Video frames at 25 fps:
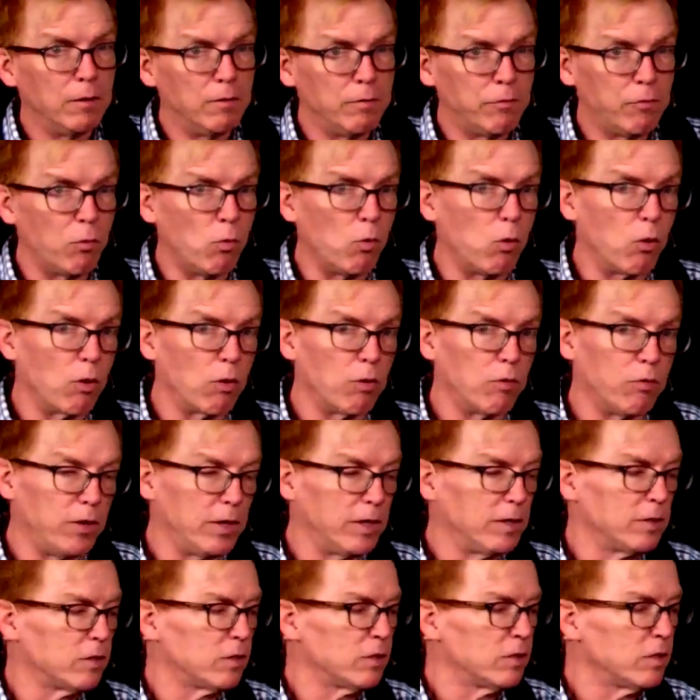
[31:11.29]
for
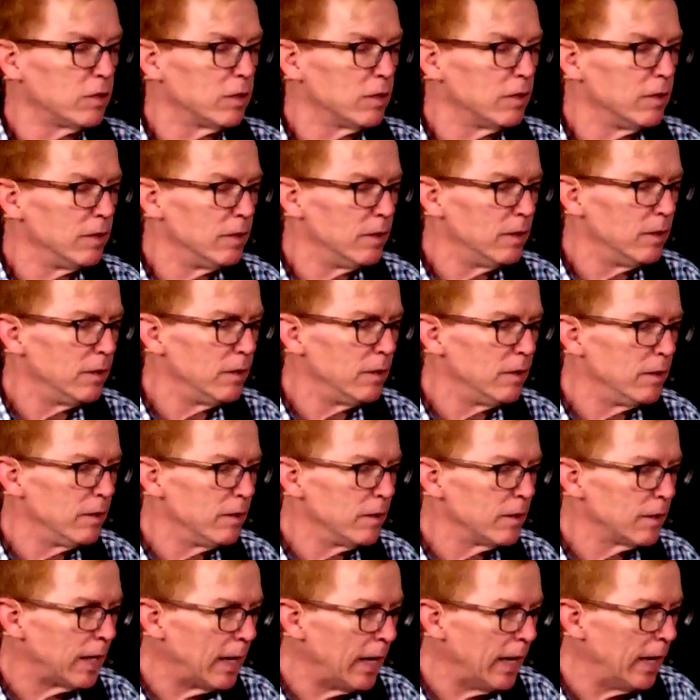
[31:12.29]
this
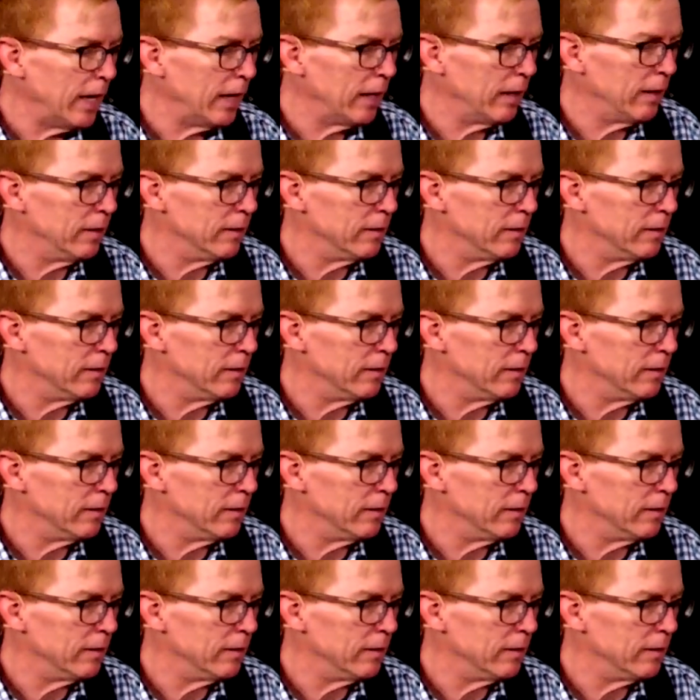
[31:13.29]
King?